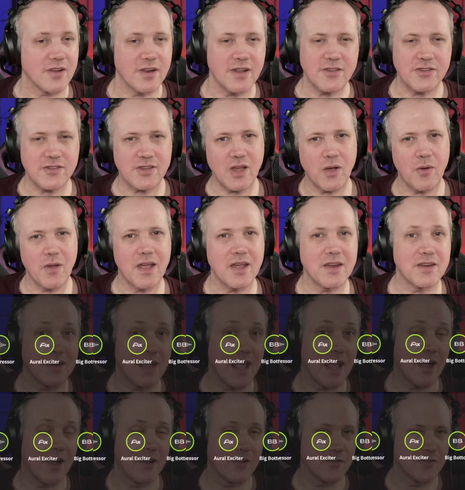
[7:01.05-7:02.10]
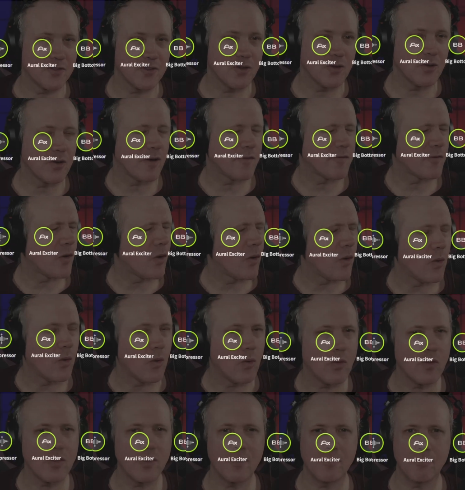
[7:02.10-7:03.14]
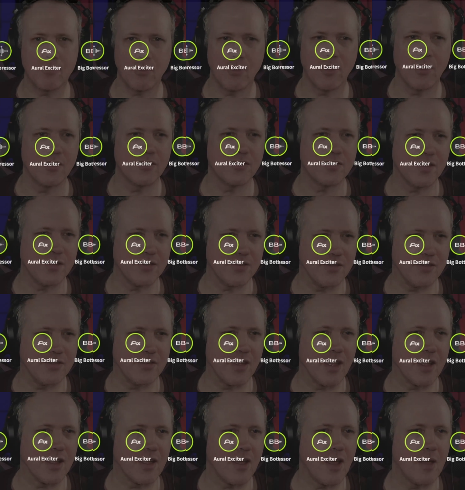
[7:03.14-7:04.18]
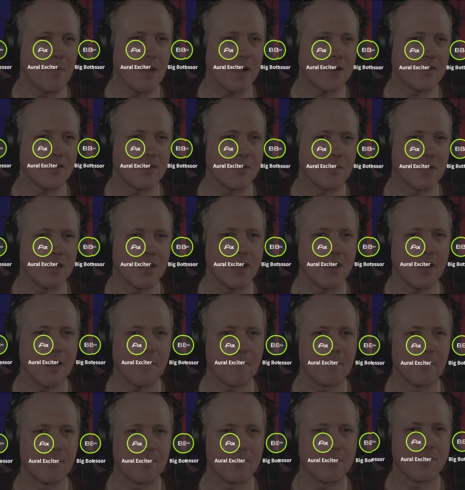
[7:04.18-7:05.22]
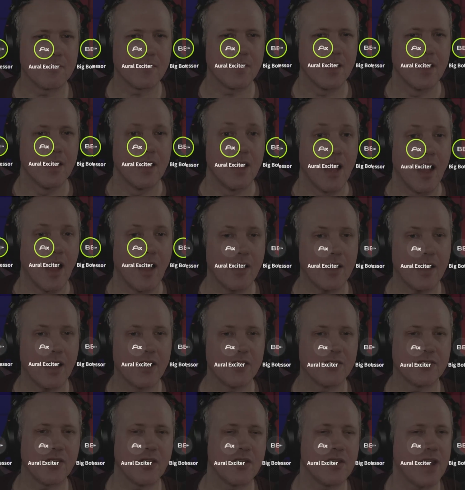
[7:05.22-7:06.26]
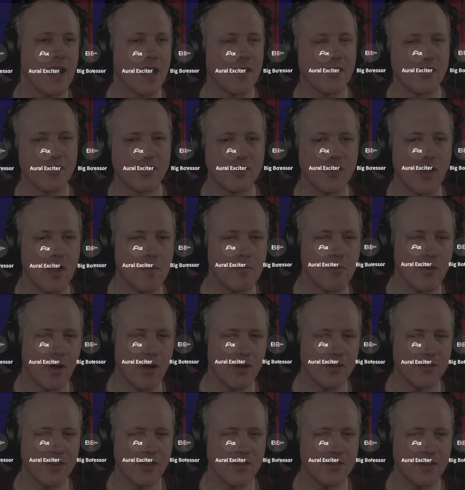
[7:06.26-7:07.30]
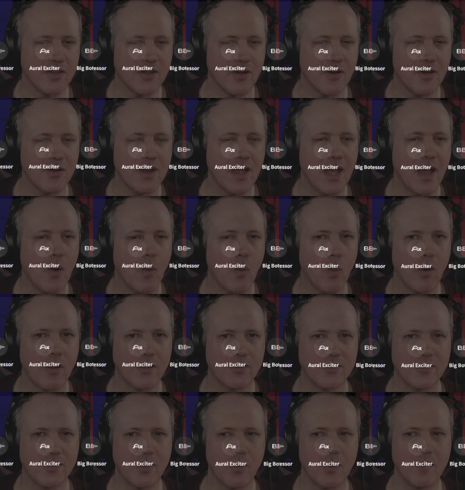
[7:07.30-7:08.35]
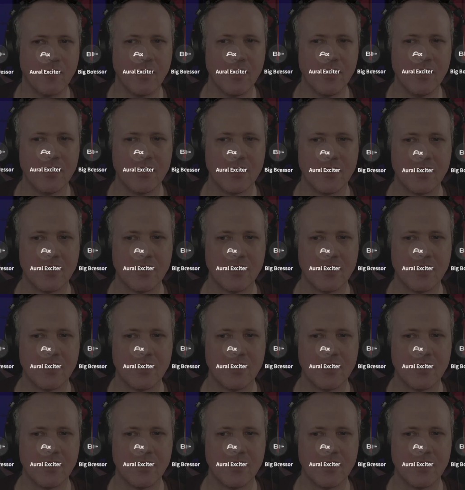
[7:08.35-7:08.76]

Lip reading: let's go ahead now and turn off all the processors and go back to the beginning. Okay, so now there's no processing on whatsoever.